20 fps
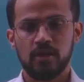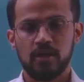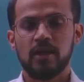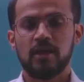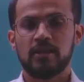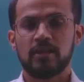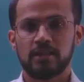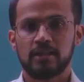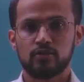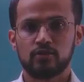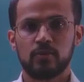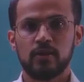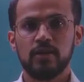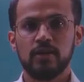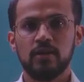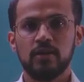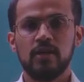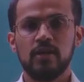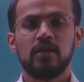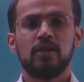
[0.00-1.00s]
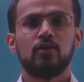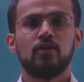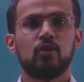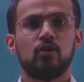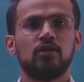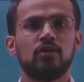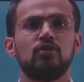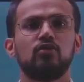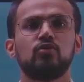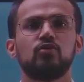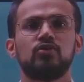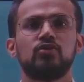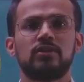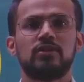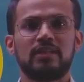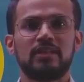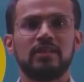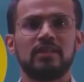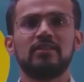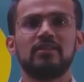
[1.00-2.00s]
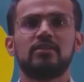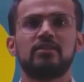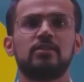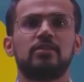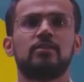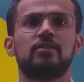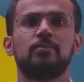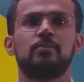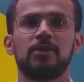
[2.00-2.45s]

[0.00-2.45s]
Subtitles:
and that's why in order to study this